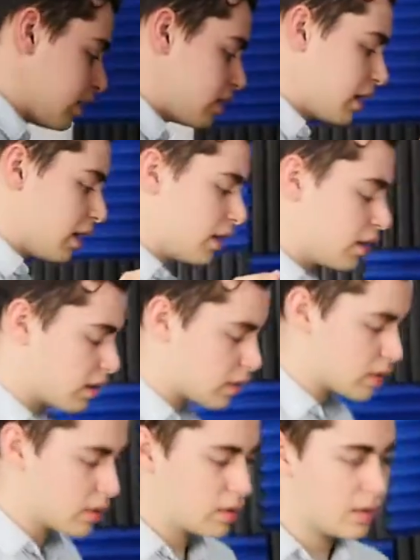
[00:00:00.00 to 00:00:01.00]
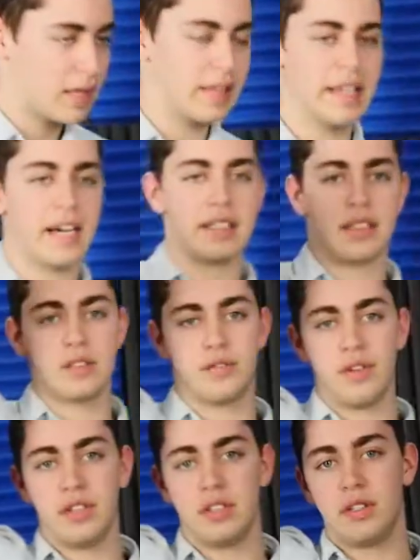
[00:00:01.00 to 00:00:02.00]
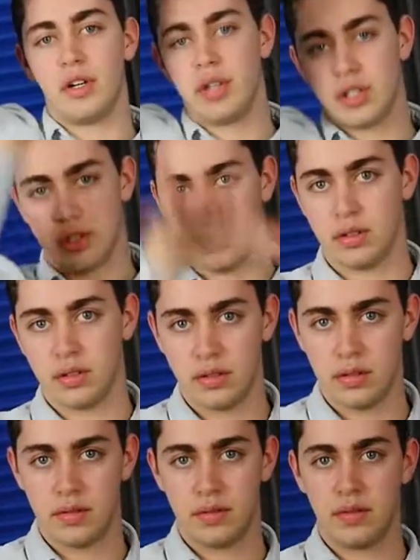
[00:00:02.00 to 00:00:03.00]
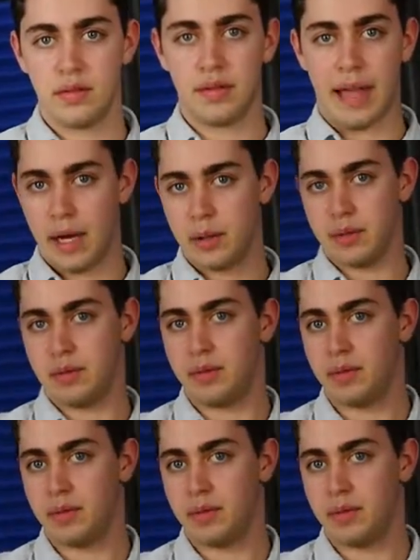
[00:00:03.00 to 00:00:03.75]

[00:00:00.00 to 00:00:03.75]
is a light is very direction bound.